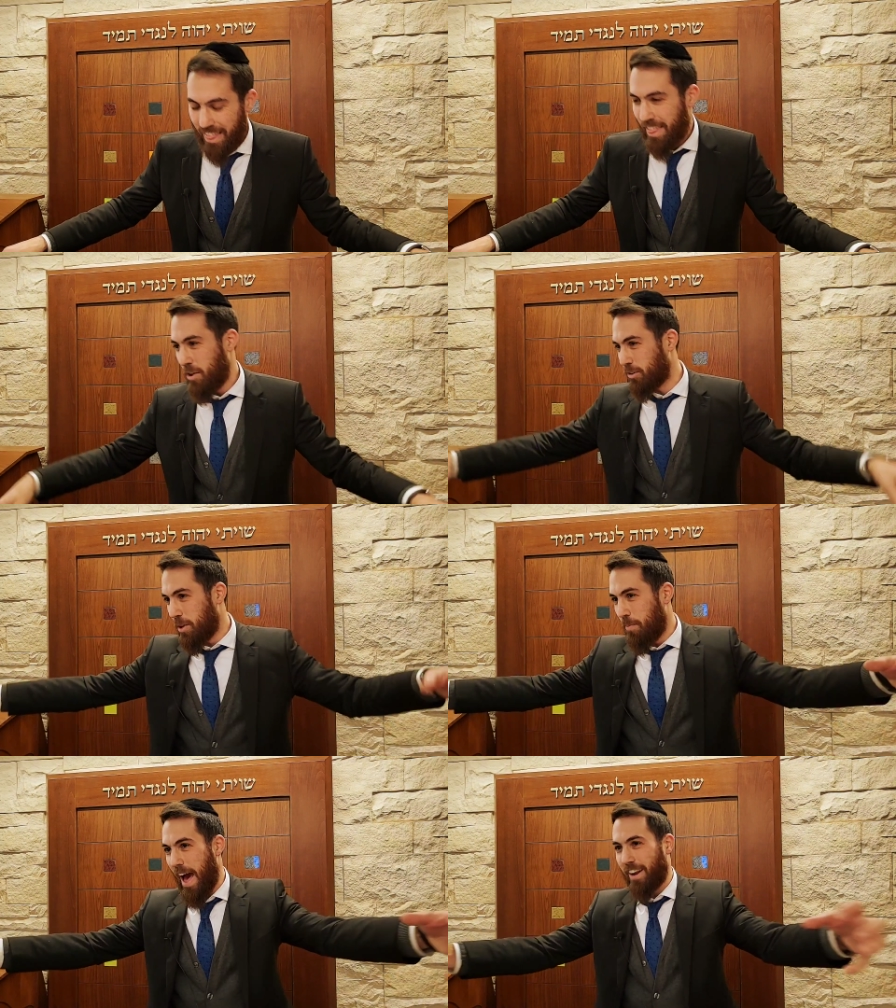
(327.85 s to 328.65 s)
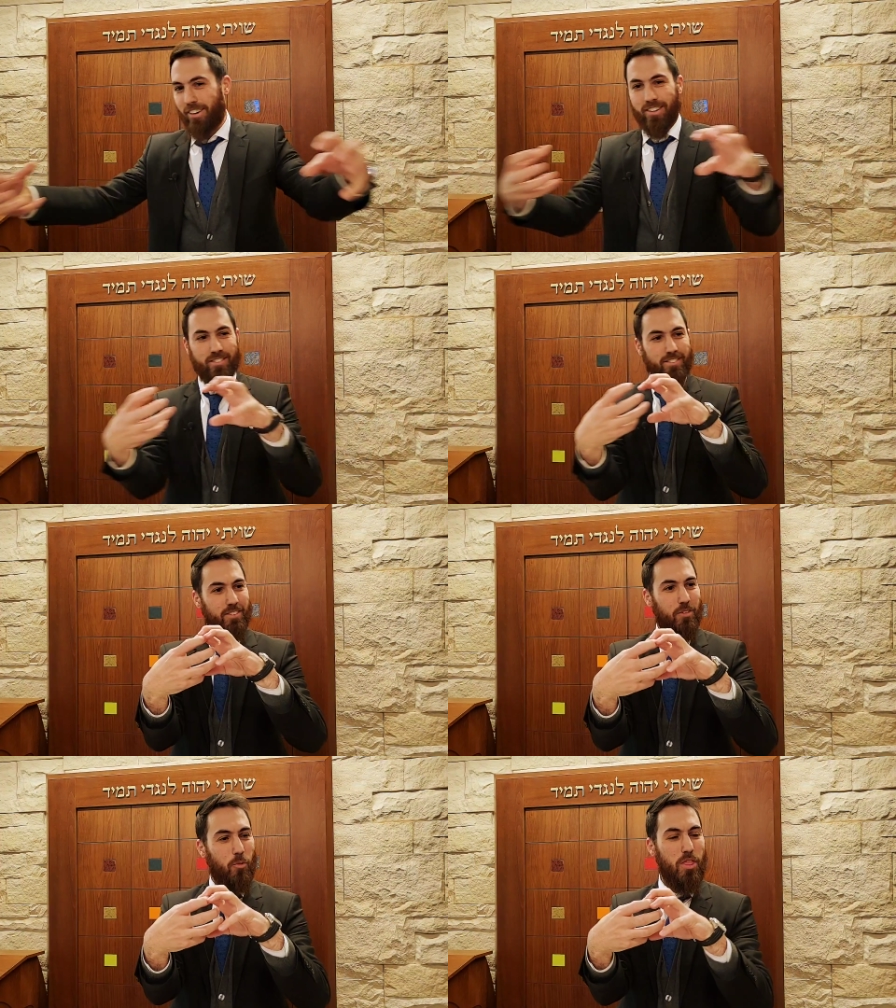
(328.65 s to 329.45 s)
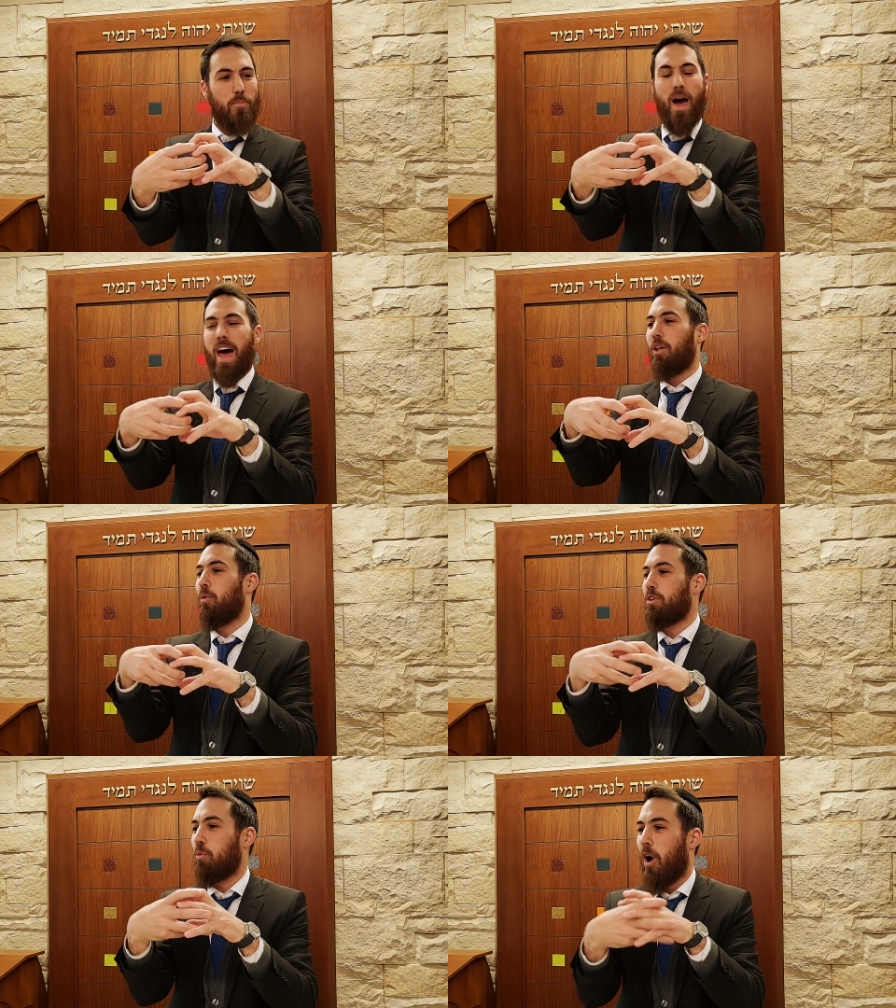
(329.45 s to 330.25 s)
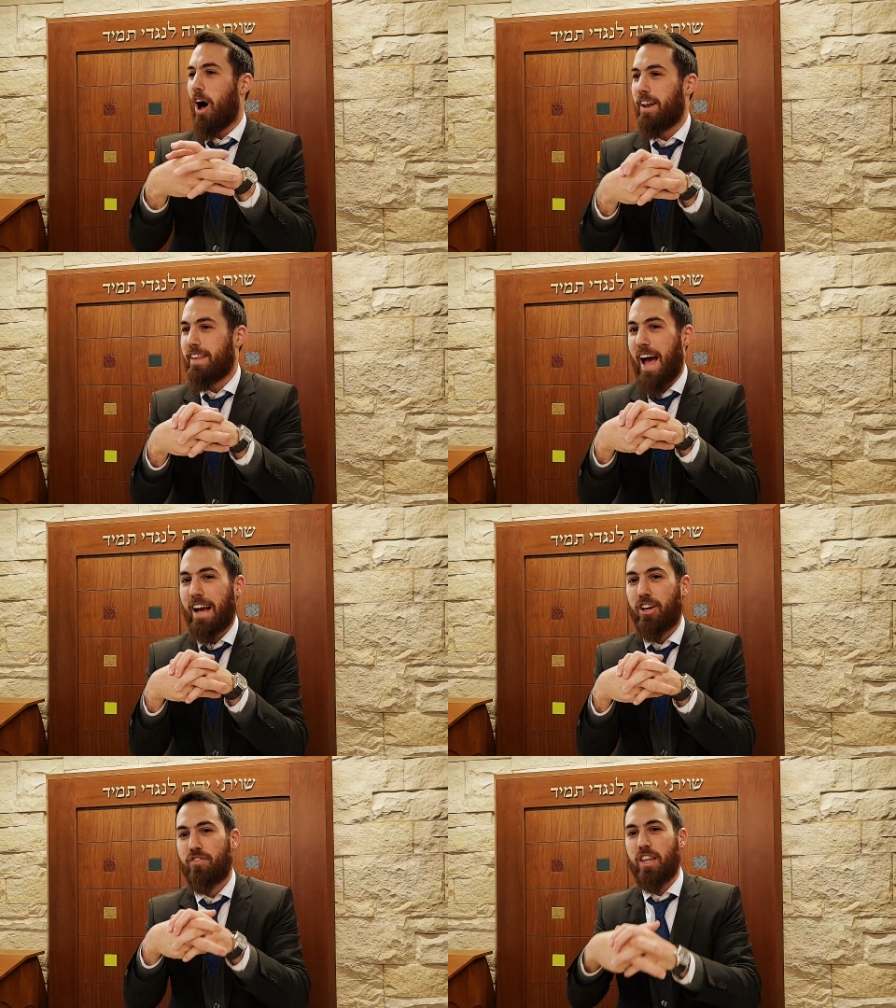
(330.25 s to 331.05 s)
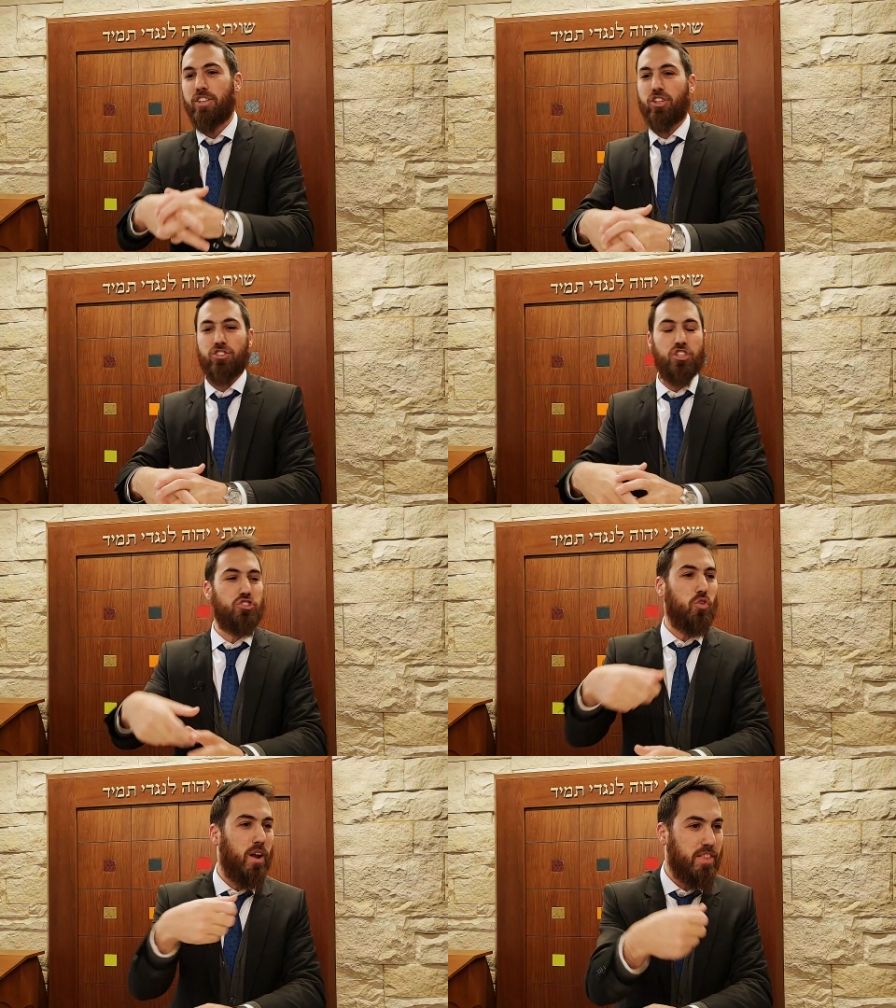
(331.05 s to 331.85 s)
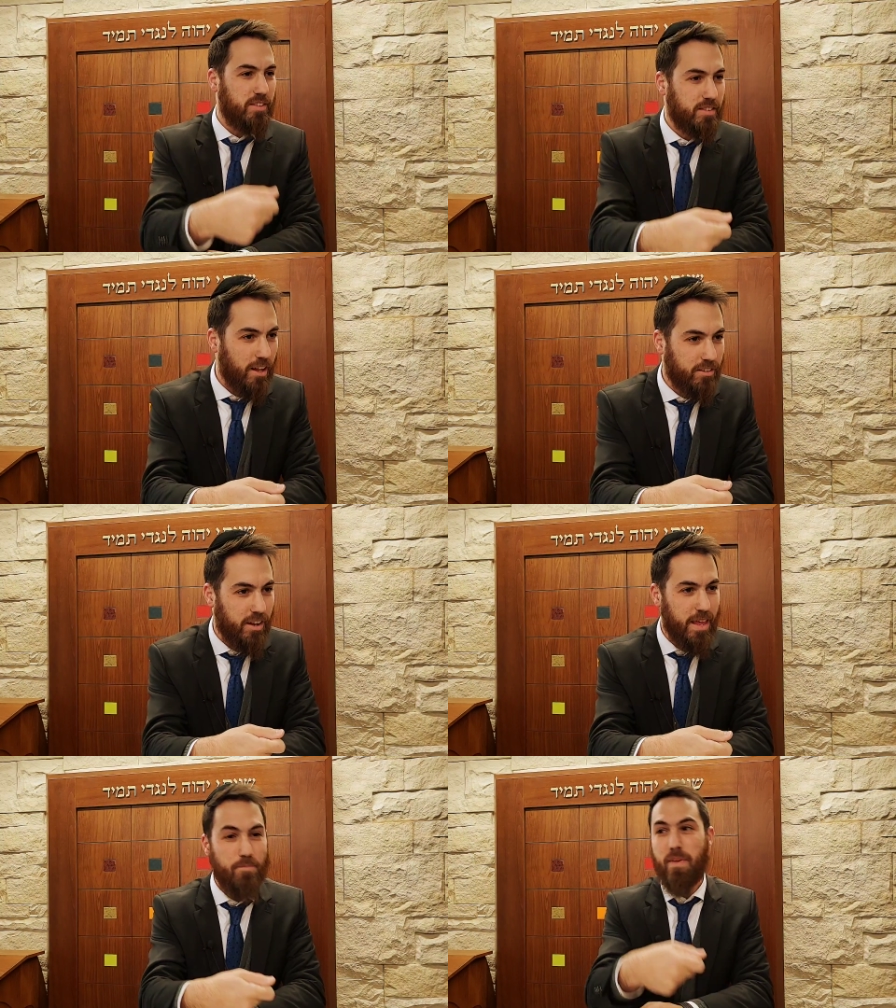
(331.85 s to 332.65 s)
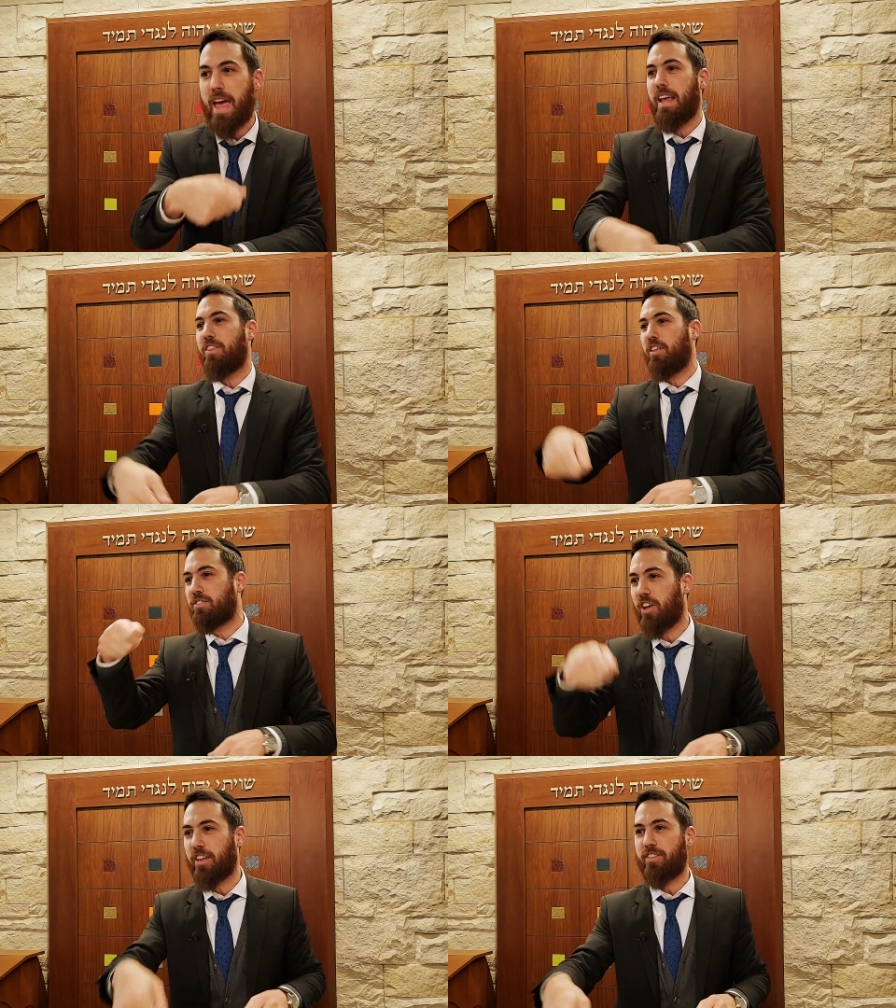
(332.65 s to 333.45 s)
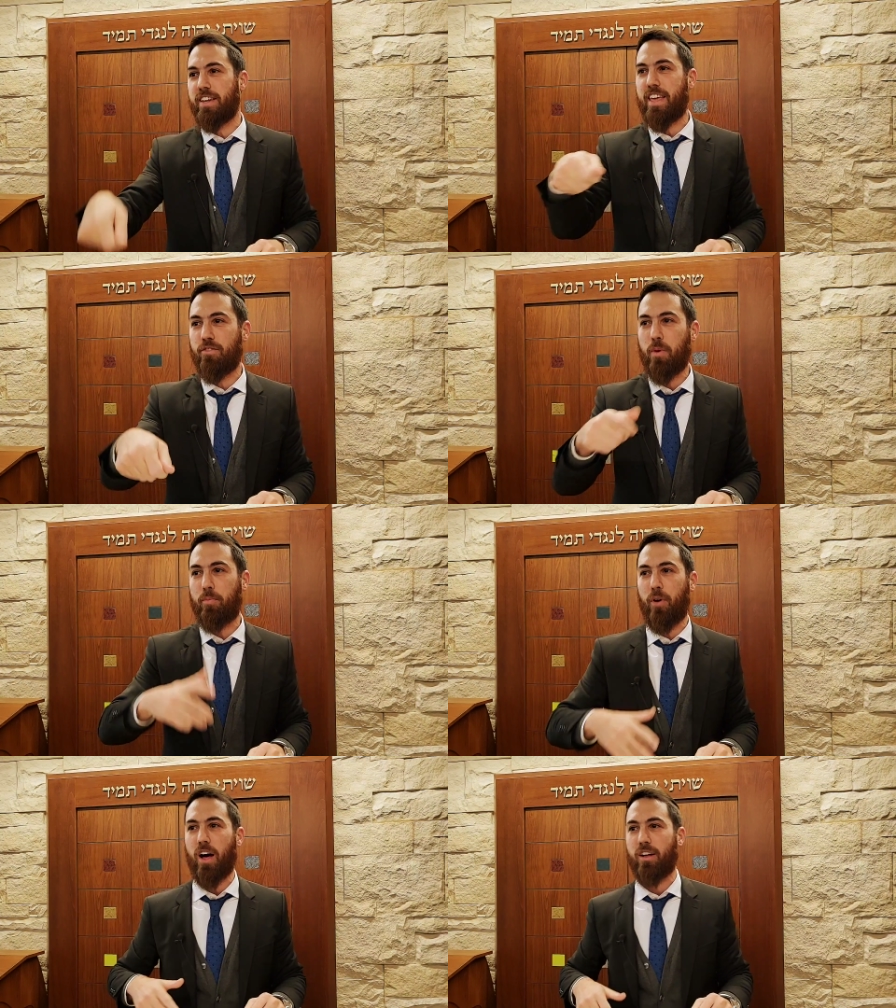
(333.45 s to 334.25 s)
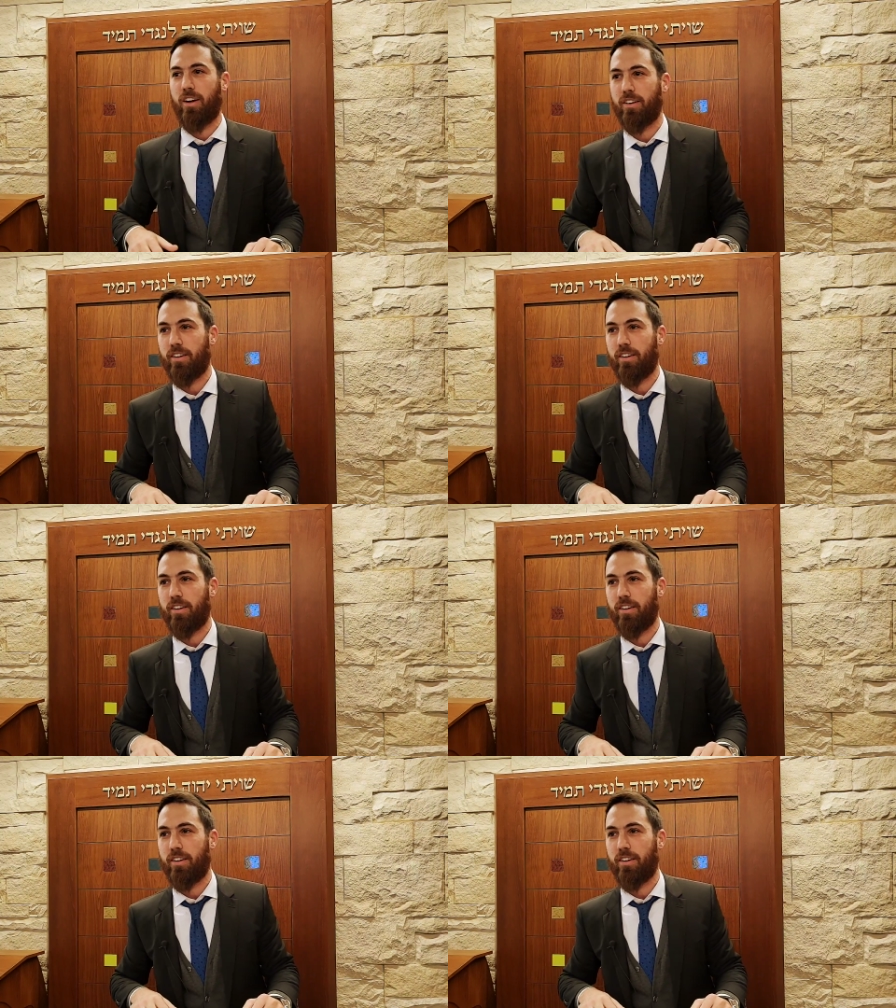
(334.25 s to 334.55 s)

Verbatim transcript: There was a battle. When the battle was won, Yaakov didn't just destroy the Satan, he made the Satan give him a bracha.